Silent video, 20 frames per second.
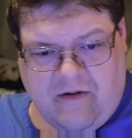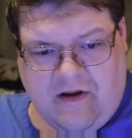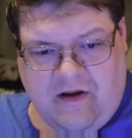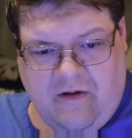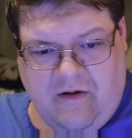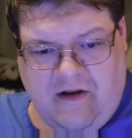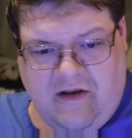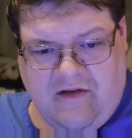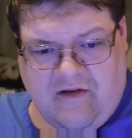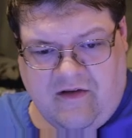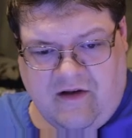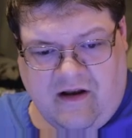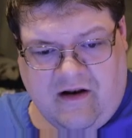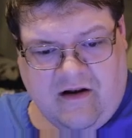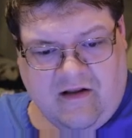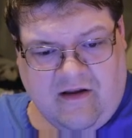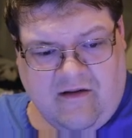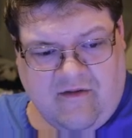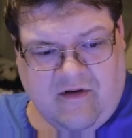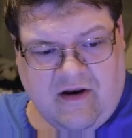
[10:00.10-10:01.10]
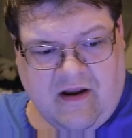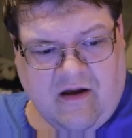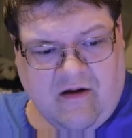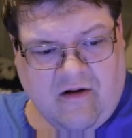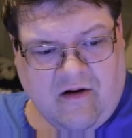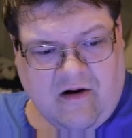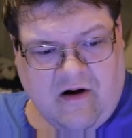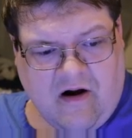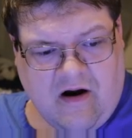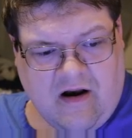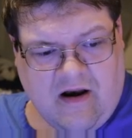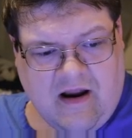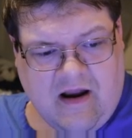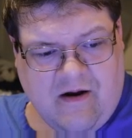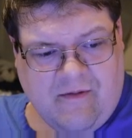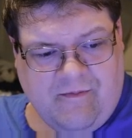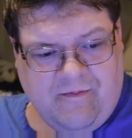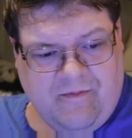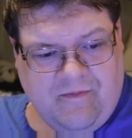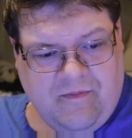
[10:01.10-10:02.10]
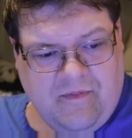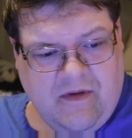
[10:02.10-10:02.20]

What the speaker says: Cuties, an $11 card now.